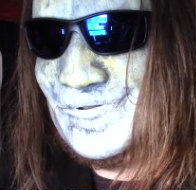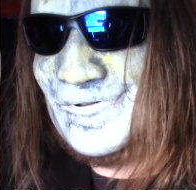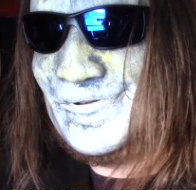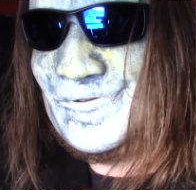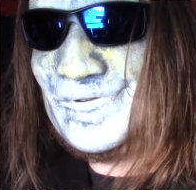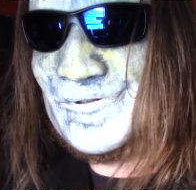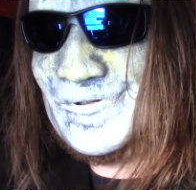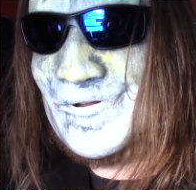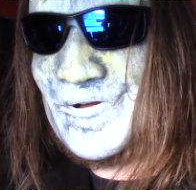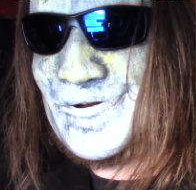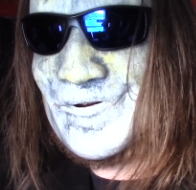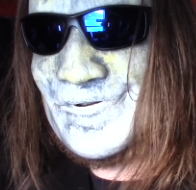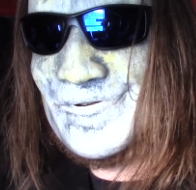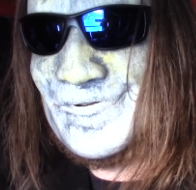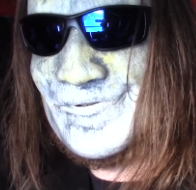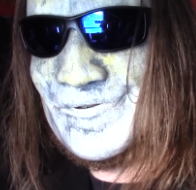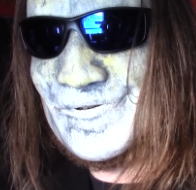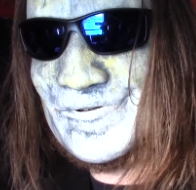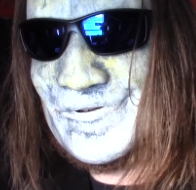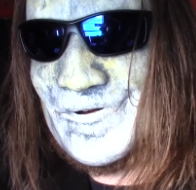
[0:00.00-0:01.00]
there's a lot of
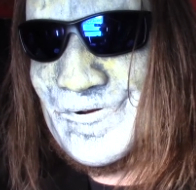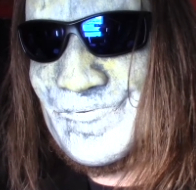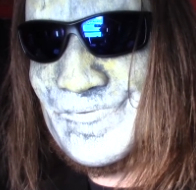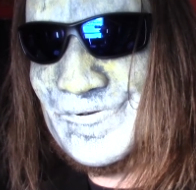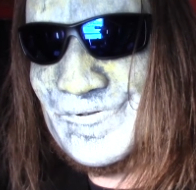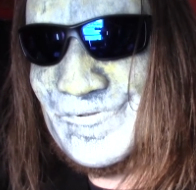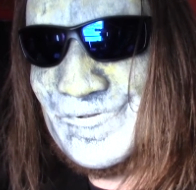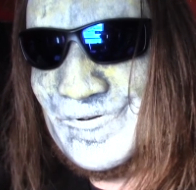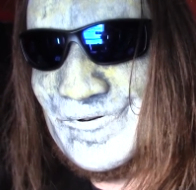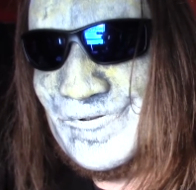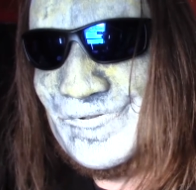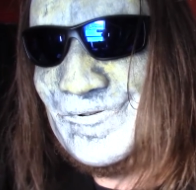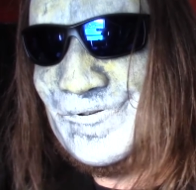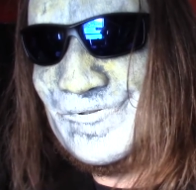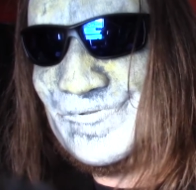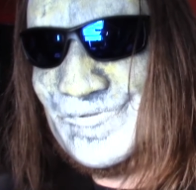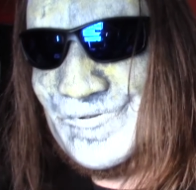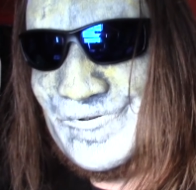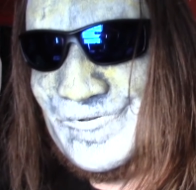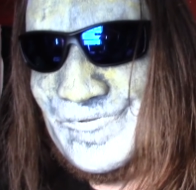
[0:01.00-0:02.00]
different topics that I'll
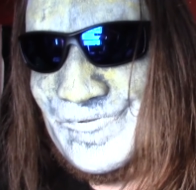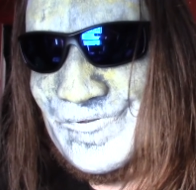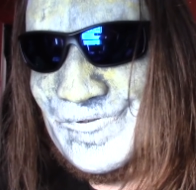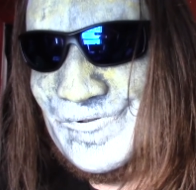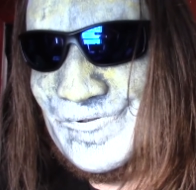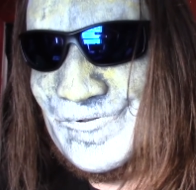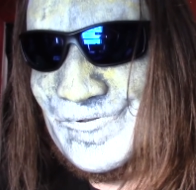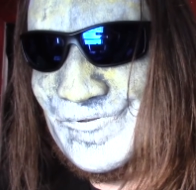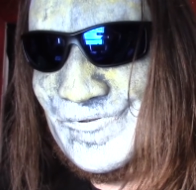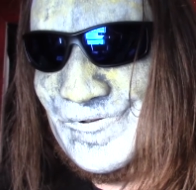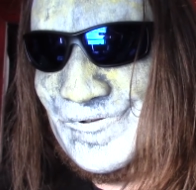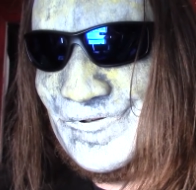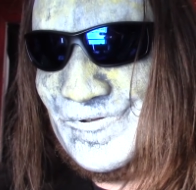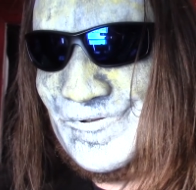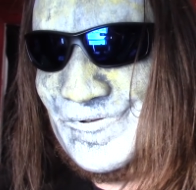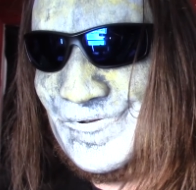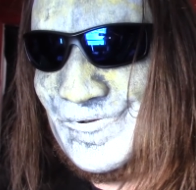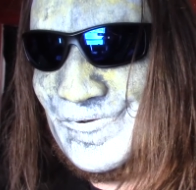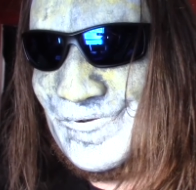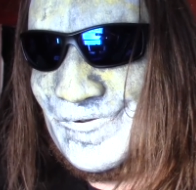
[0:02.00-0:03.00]
touch on in future
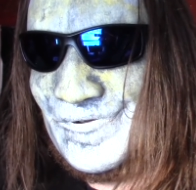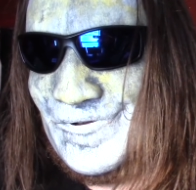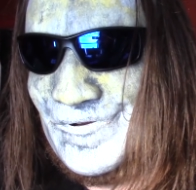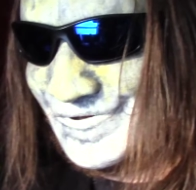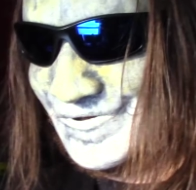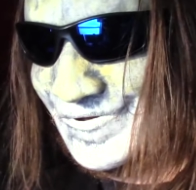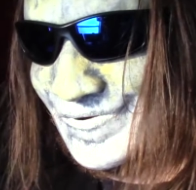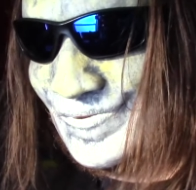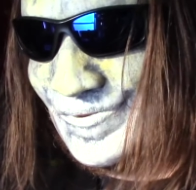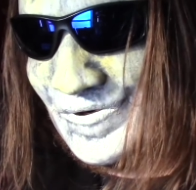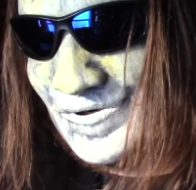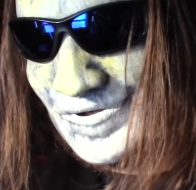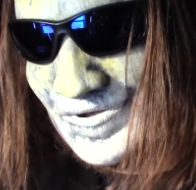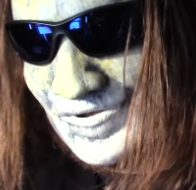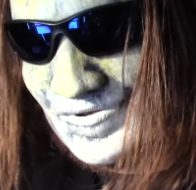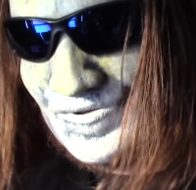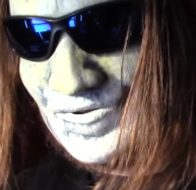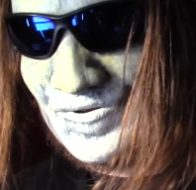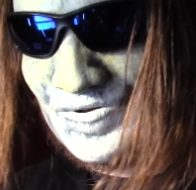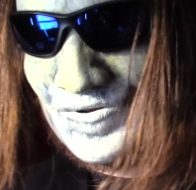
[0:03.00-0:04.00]
videos. And we'll
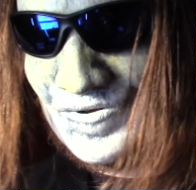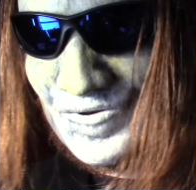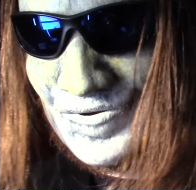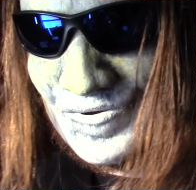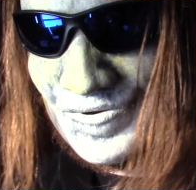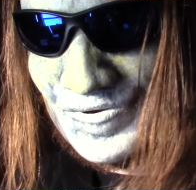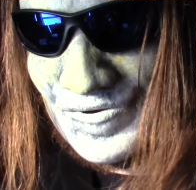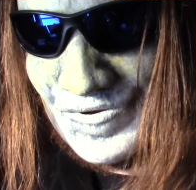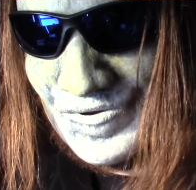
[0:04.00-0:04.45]
get to those.